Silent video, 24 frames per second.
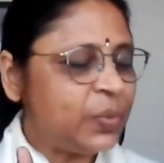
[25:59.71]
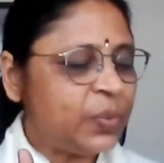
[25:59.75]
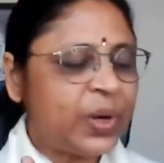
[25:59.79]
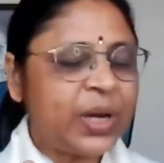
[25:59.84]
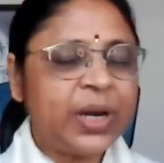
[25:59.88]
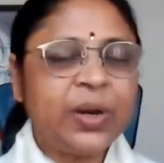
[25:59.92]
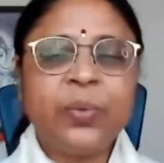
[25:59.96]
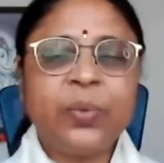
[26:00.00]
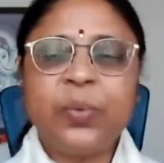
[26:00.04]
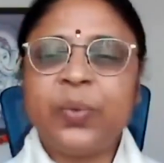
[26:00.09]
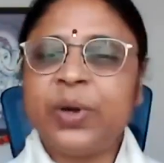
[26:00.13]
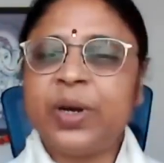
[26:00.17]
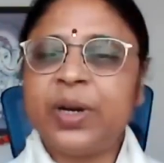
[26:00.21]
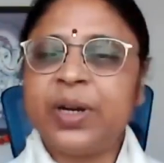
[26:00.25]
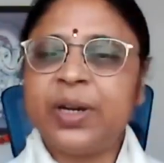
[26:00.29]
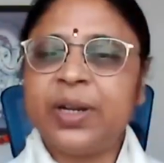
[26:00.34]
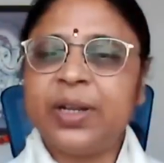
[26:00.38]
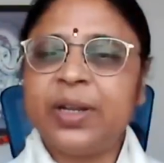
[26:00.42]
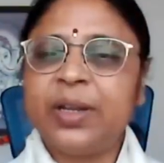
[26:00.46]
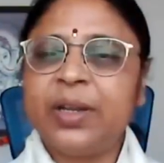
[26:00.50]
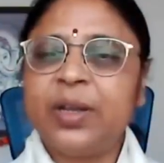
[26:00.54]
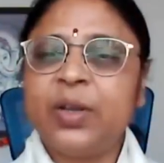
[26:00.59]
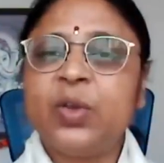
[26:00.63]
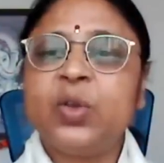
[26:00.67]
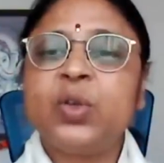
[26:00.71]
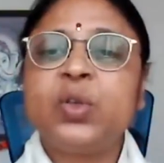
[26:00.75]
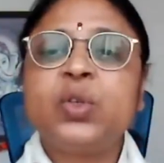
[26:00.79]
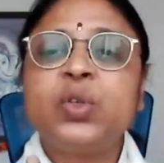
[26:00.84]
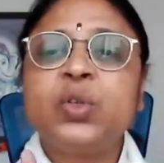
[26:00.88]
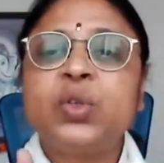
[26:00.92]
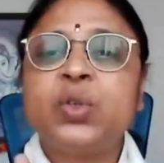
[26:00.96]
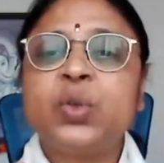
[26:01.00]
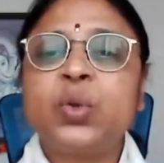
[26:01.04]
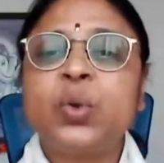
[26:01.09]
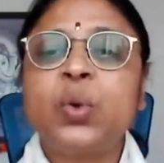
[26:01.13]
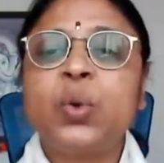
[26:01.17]
one word,
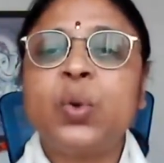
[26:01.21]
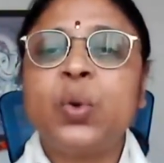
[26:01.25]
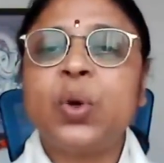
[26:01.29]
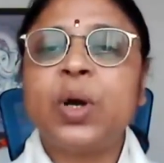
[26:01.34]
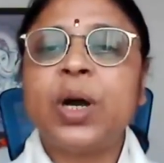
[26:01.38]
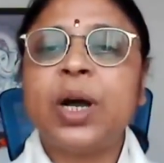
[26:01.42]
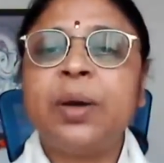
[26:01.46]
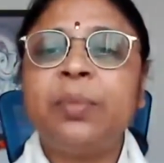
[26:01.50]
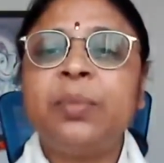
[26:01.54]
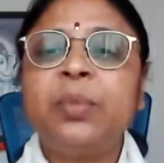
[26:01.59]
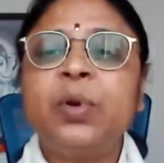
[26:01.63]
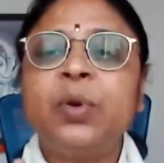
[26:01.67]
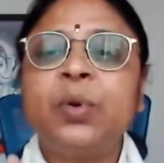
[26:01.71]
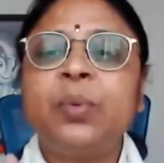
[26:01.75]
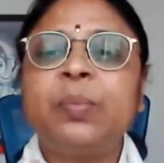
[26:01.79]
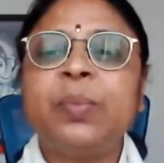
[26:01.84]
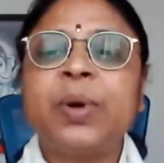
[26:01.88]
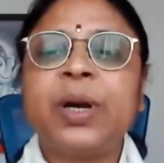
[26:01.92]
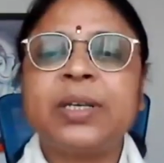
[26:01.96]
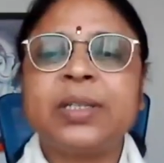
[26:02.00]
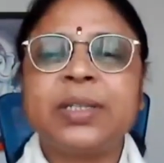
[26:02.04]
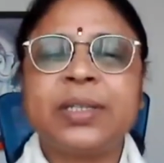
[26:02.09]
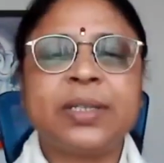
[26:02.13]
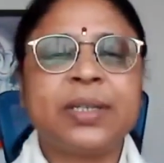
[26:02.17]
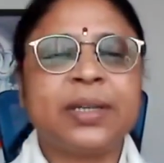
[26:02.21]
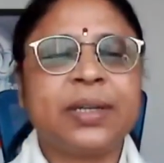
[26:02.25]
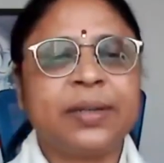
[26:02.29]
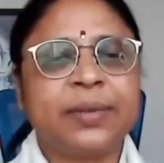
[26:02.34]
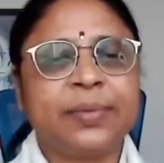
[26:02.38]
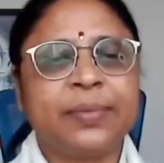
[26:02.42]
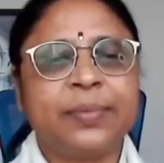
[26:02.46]
Soham upasana.